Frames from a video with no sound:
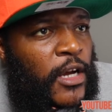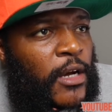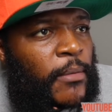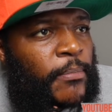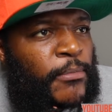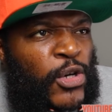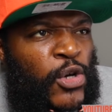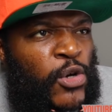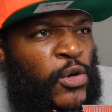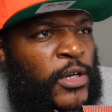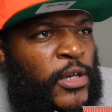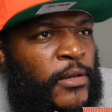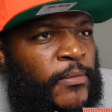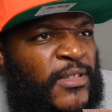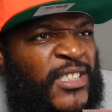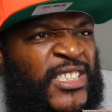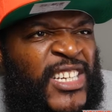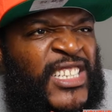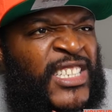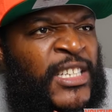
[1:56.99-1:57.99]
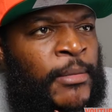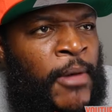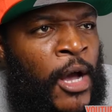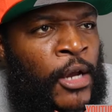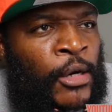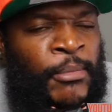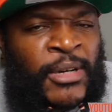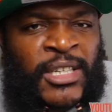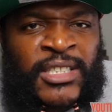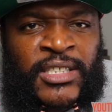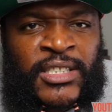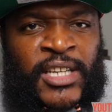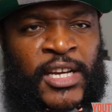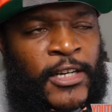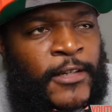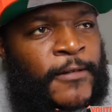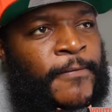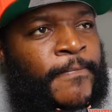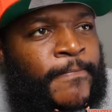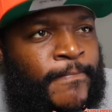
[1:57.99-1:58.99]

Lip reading: Yup, knew it. 60 model Mustang.